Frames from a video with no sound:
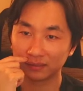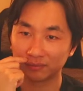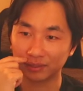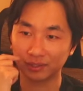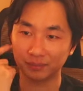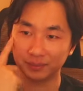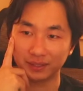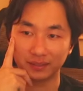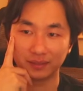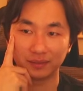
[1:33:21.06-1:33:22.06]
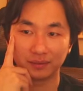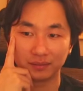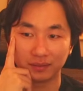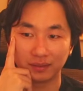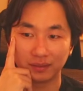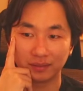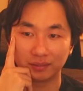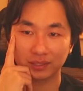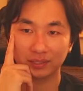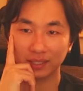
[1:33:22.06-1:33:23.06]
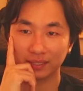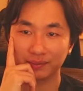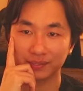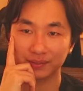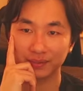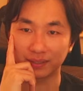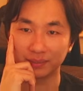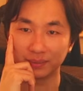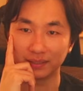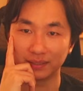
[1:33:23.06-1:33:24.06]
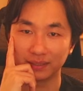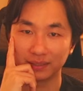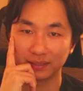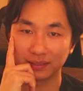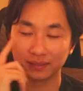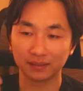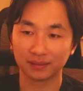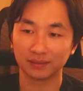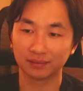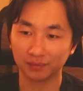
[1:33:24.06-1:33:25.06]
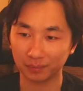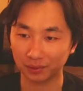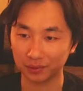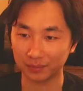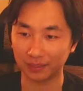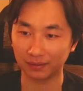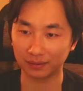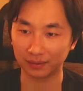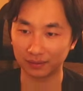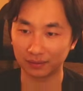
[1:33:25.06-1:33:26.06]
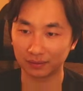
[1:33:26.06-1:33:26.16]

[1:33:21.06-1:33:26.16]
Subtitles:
What could it be? What could that mystery card be? It blows me out here.